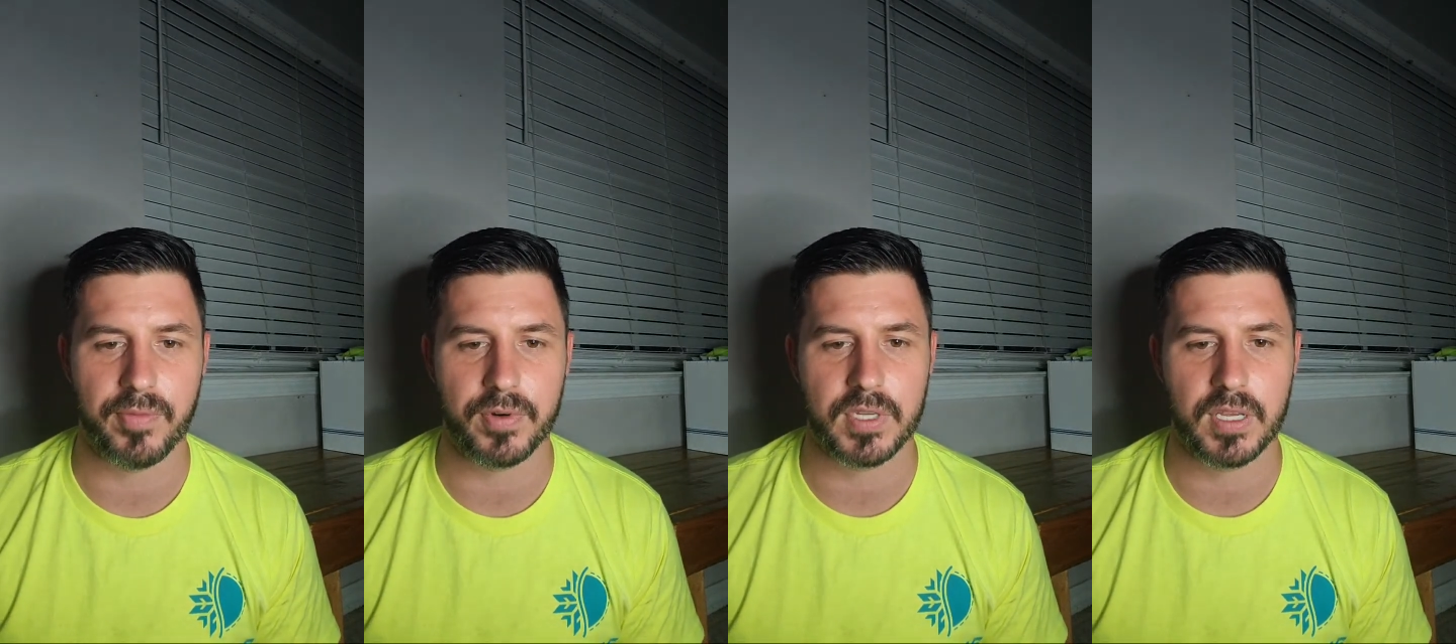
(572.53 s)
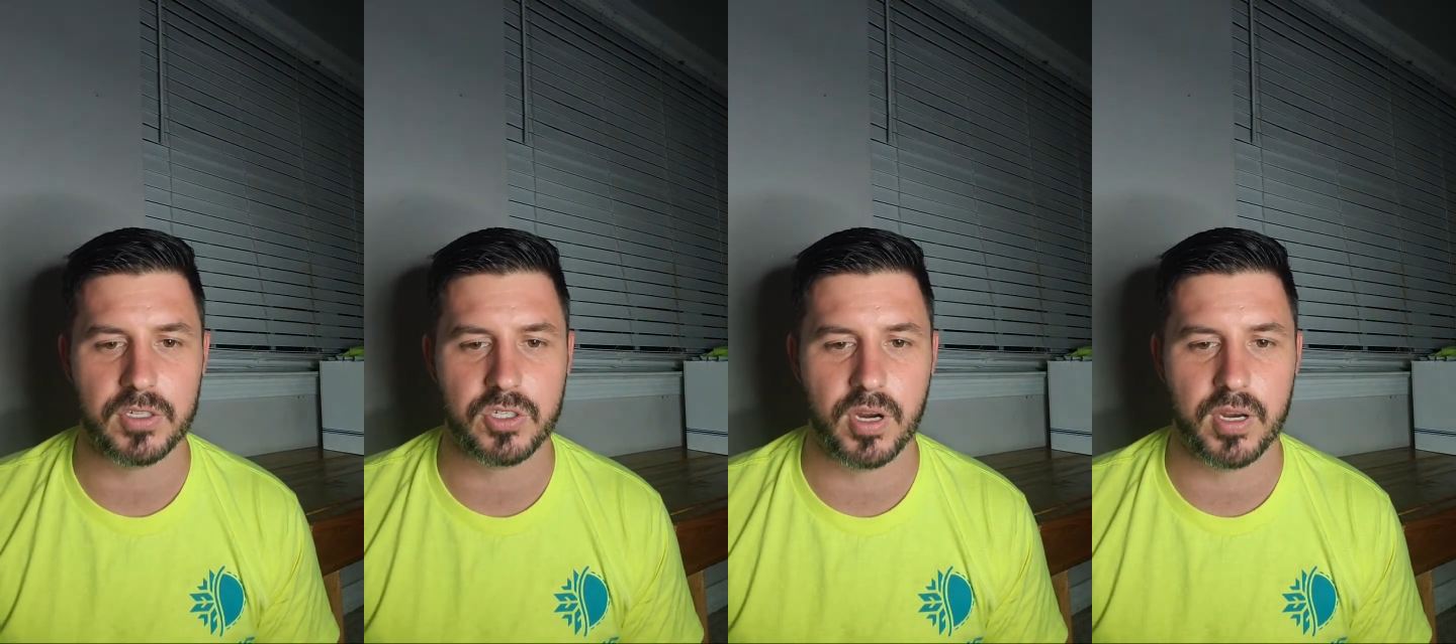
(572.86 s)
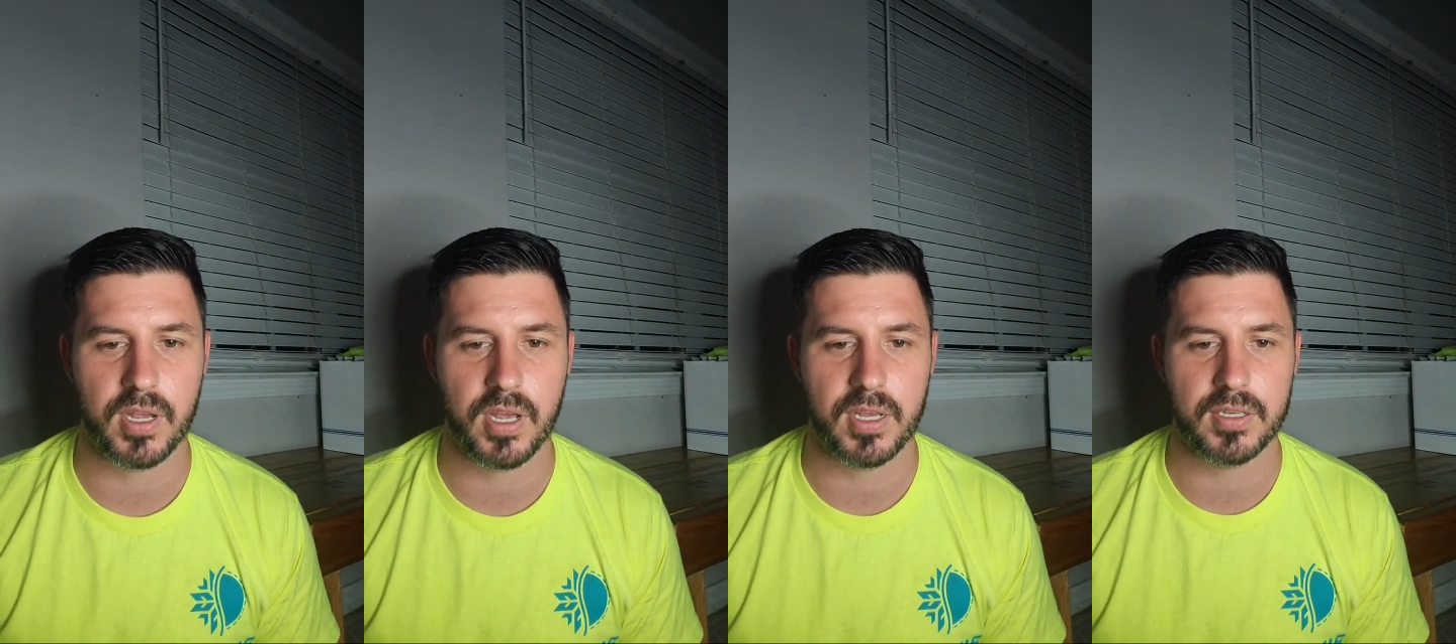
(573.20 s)
for 10 straight
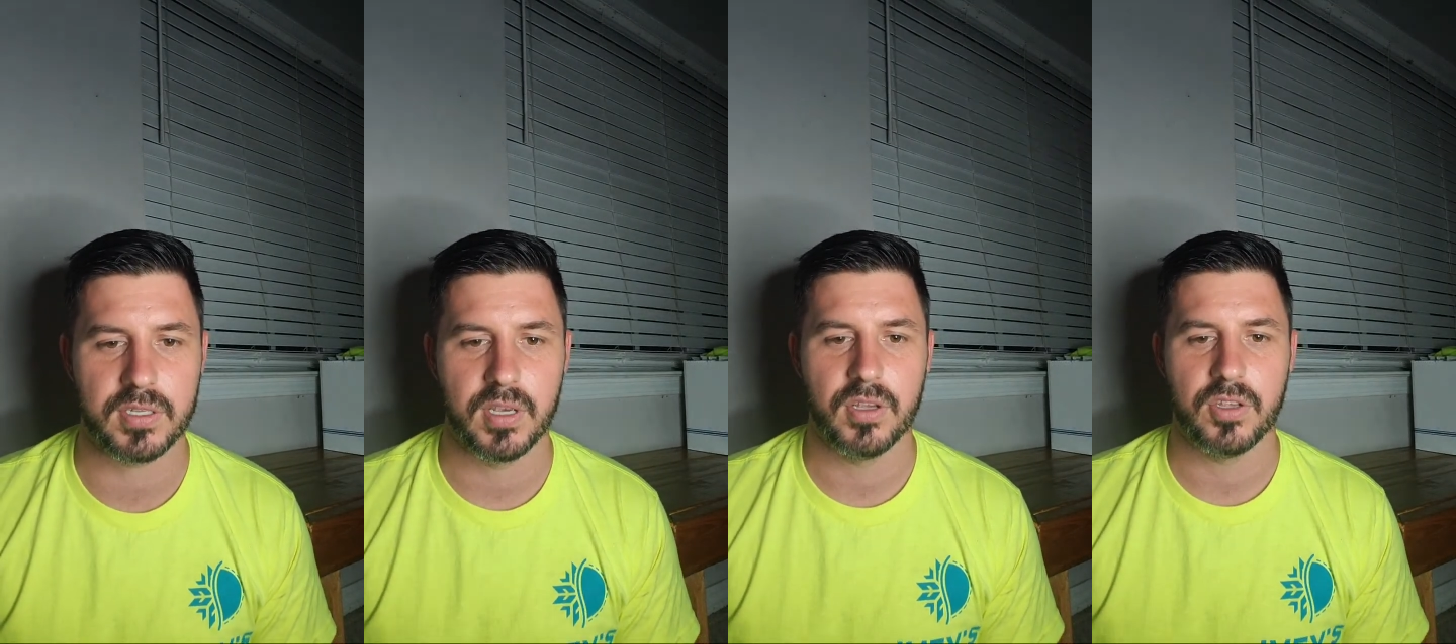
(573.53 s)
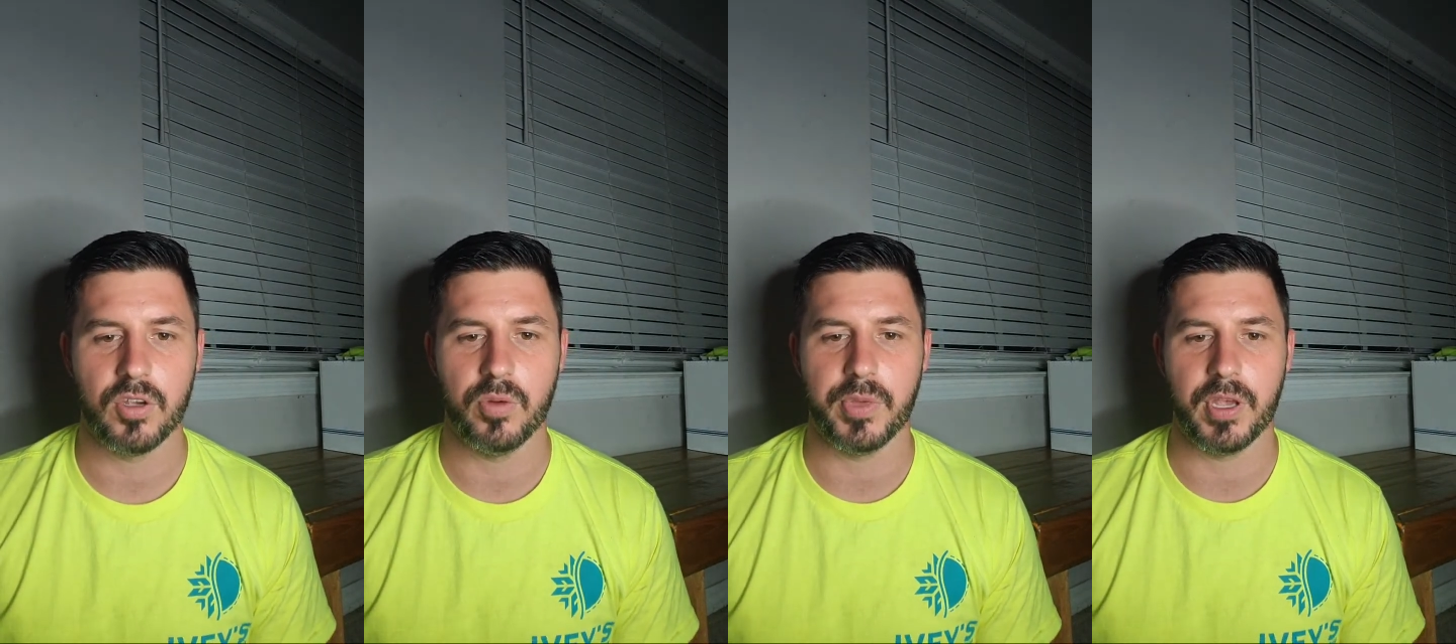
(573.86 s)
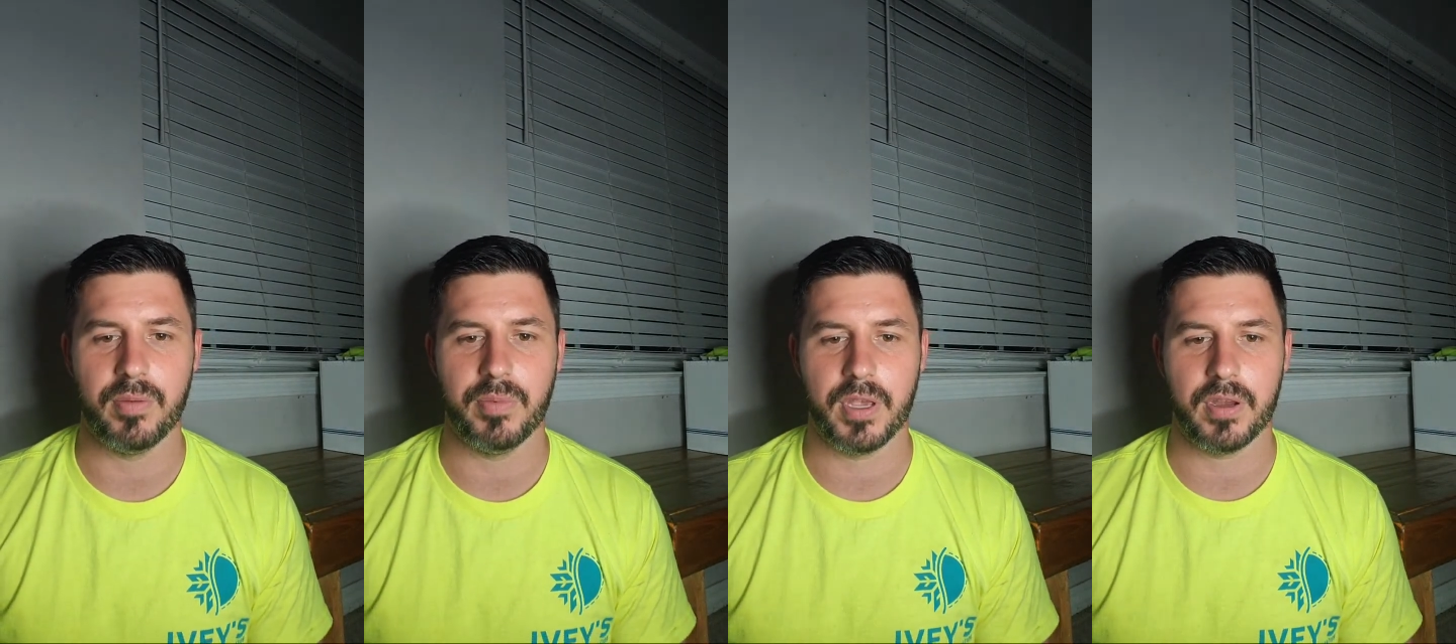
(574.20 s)
days, you'll be
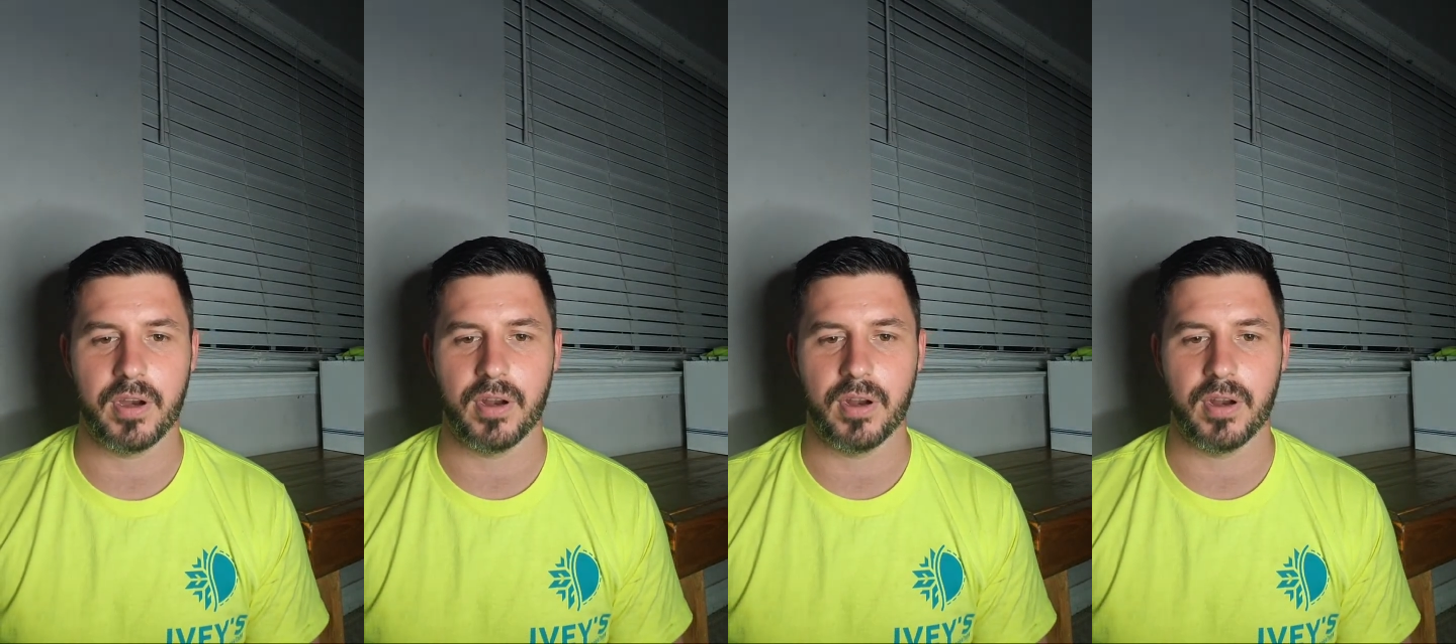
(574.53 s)
a millionaire.